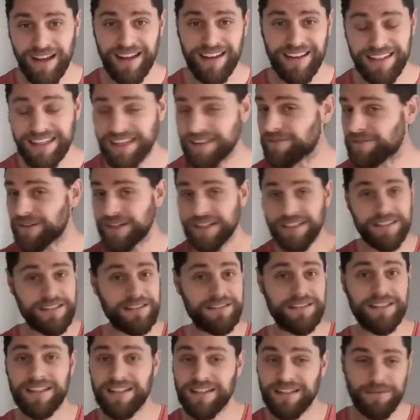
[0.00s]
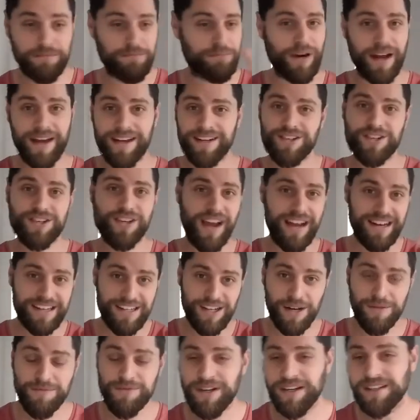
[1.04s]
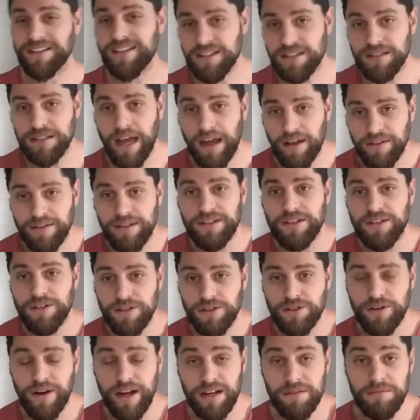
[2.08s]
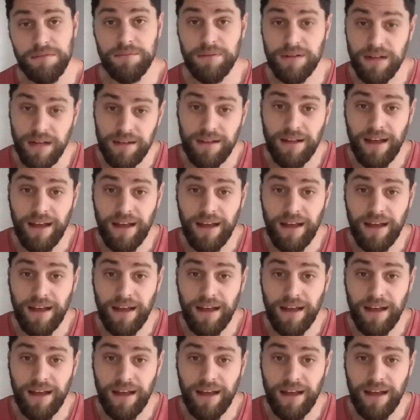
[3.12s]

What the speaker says: in every little bright, shiny object that's out there to distract me. But